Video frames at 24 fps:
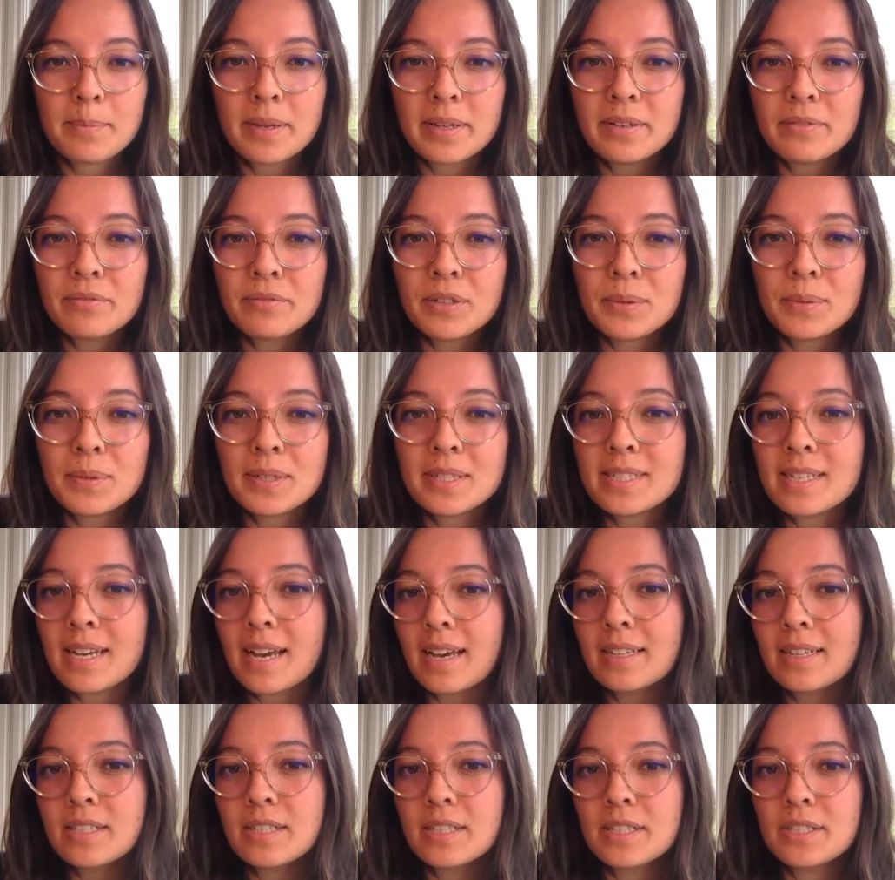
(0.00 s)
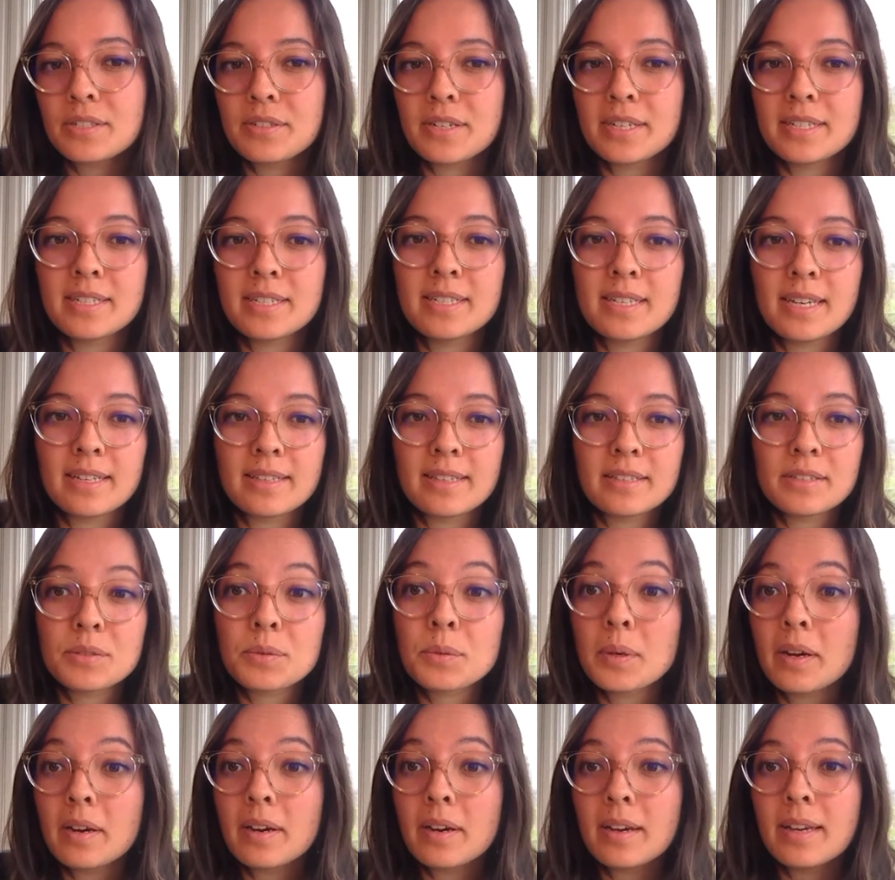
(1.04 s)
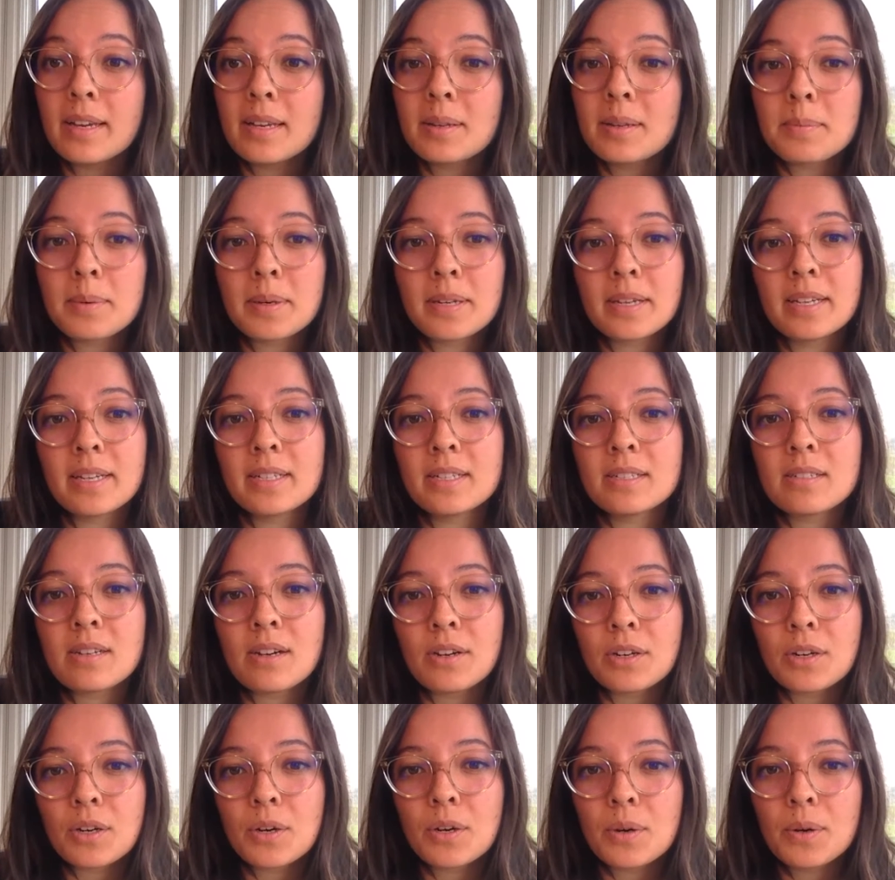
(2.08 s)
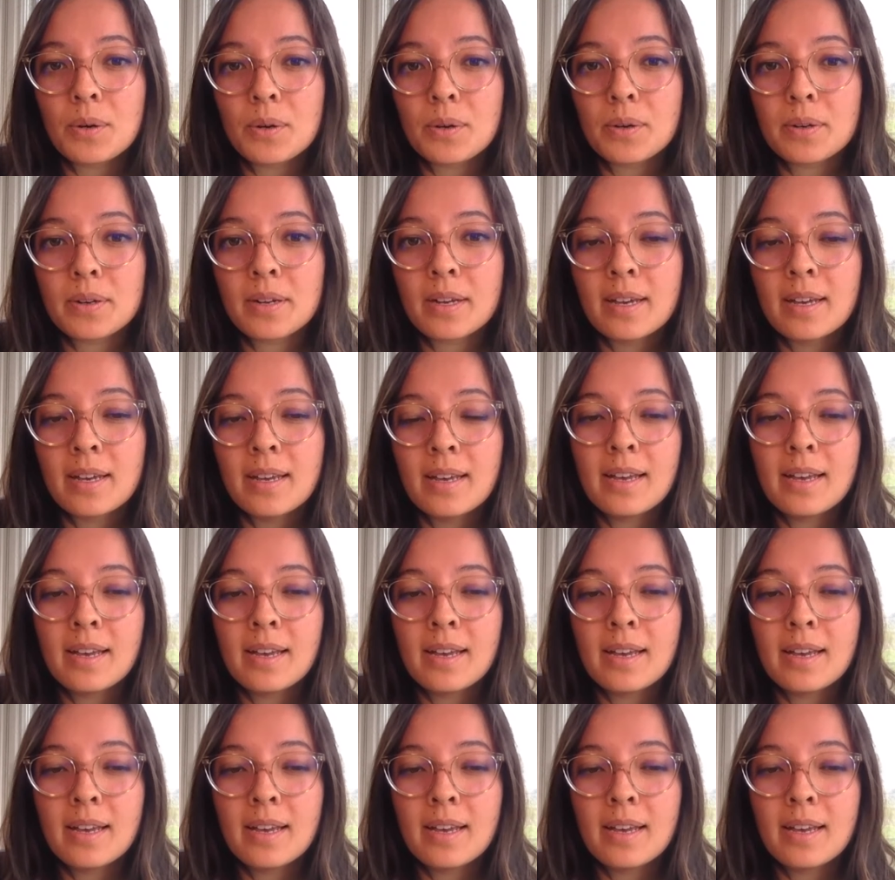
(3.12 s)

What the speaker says: But if we were to actually try to take this query and put it into our code,